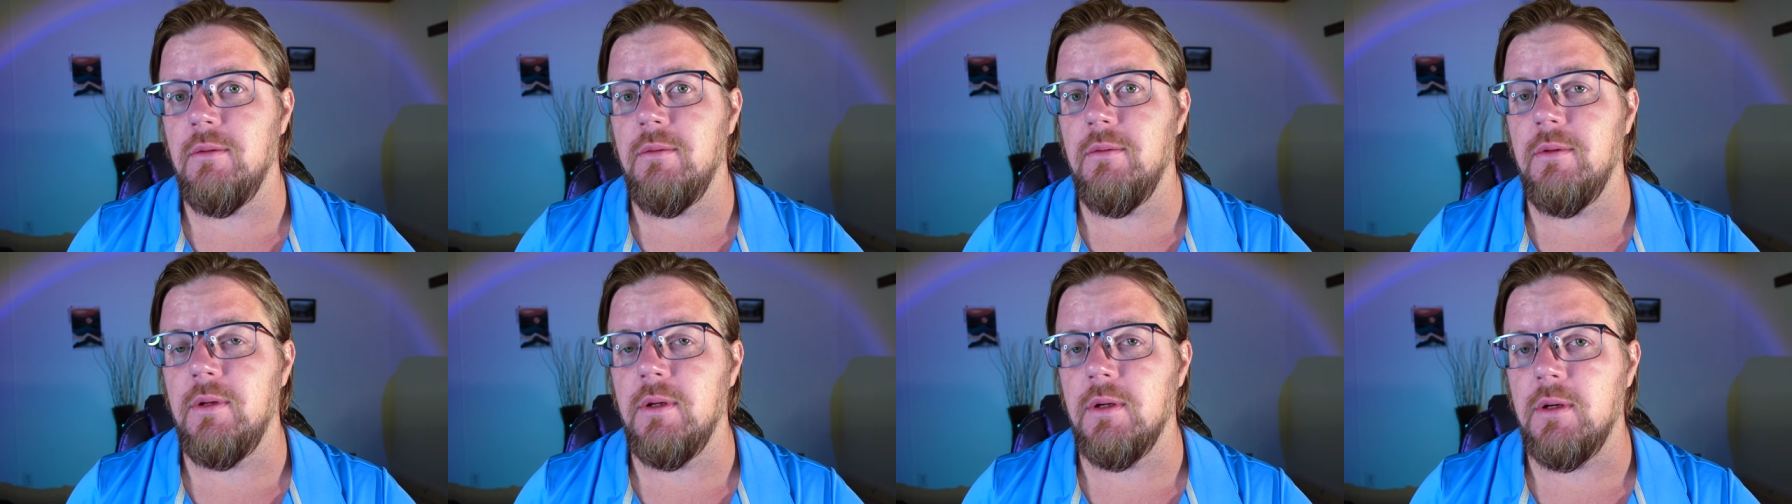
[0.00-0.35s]

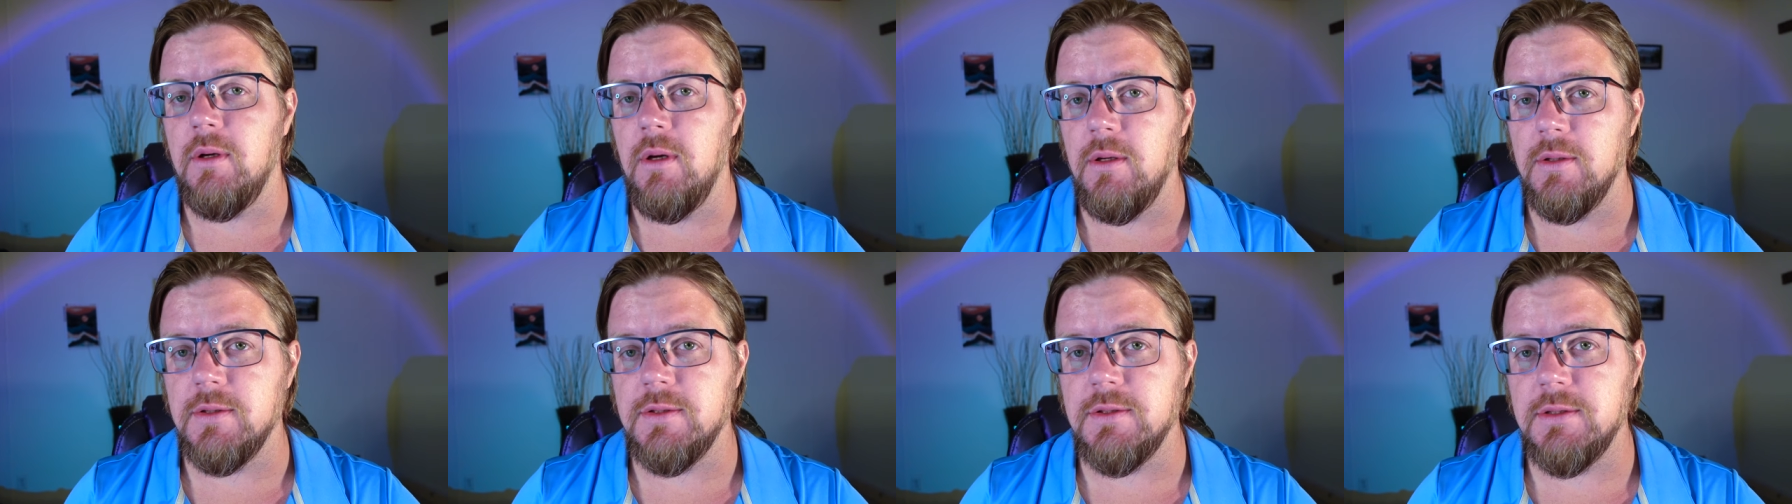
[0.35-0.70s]
the
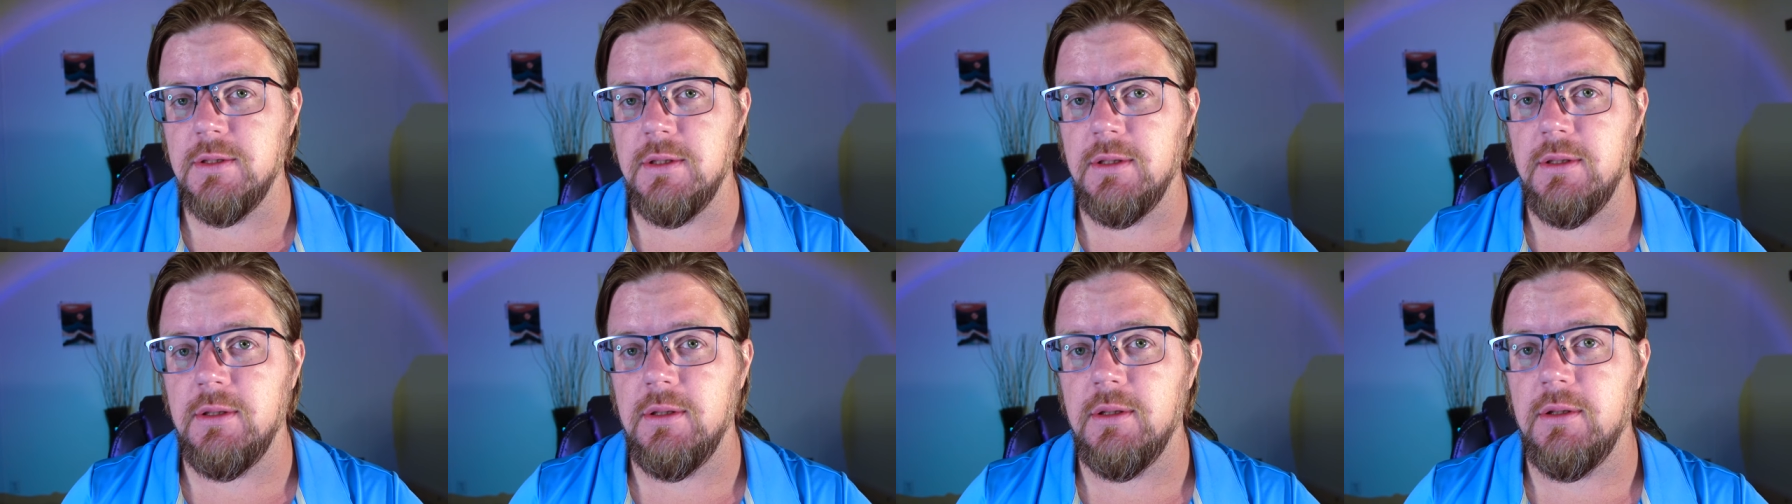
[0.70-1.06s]

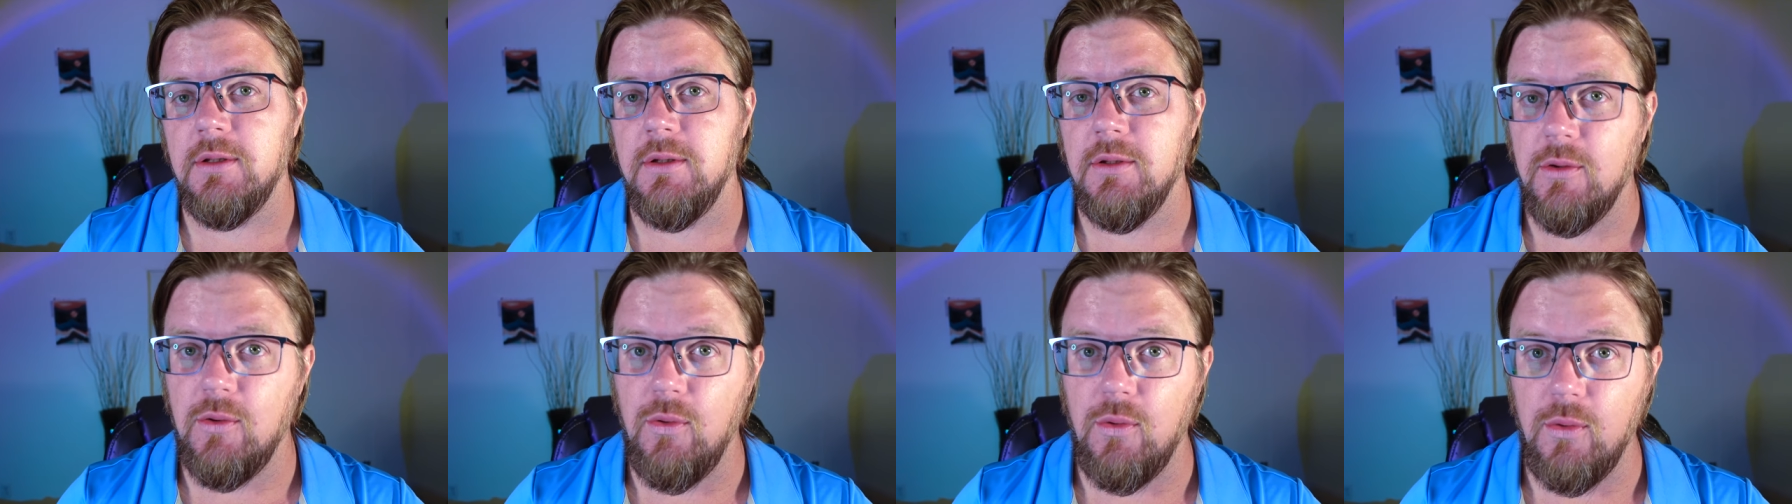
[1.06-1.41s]
Costa
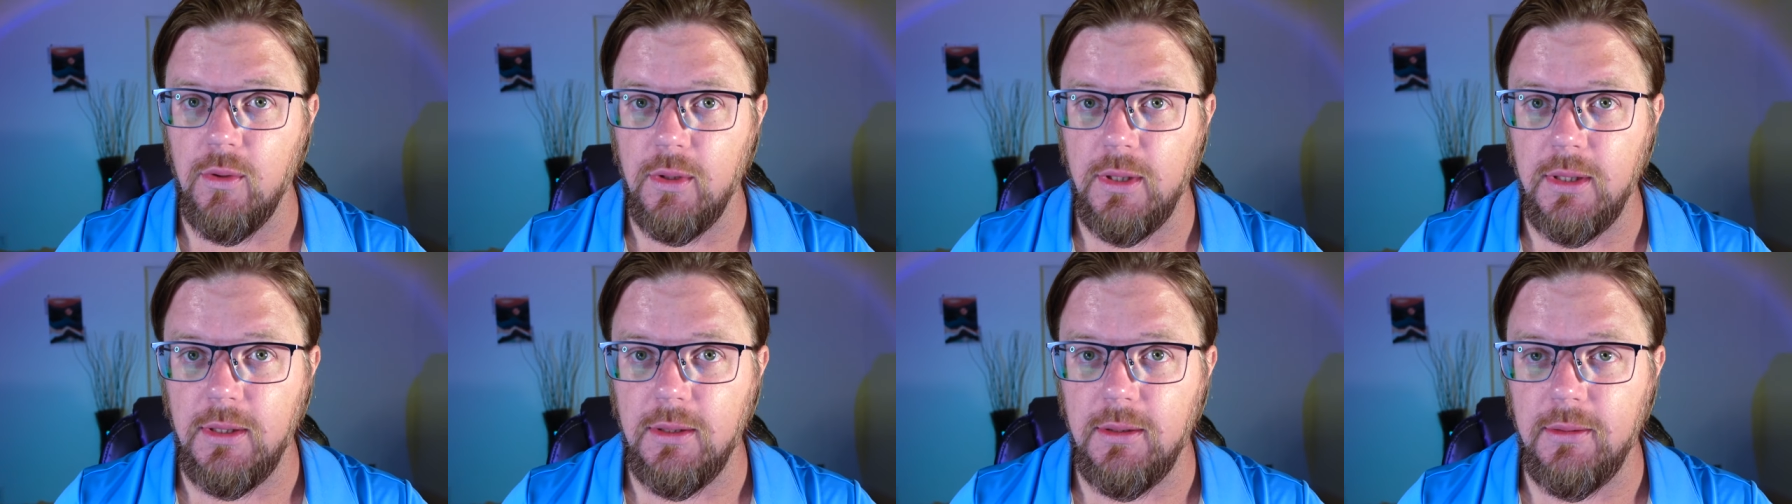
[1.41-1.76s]

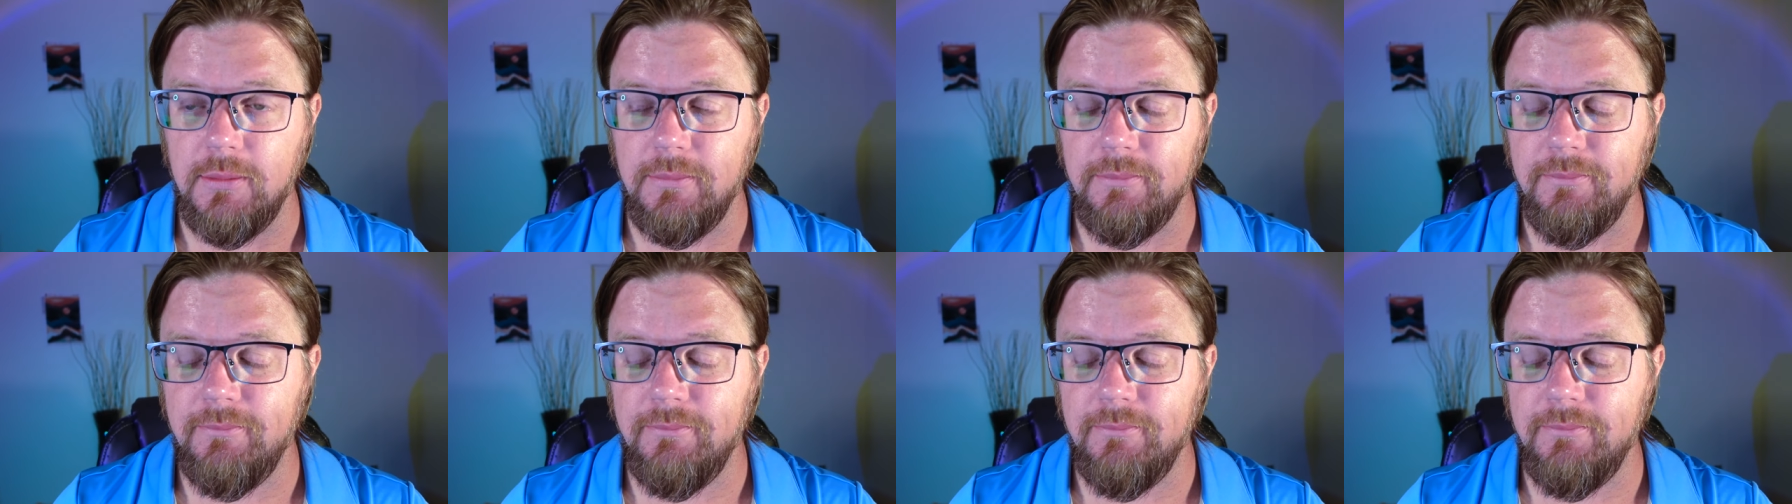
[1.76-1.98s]
Concordia.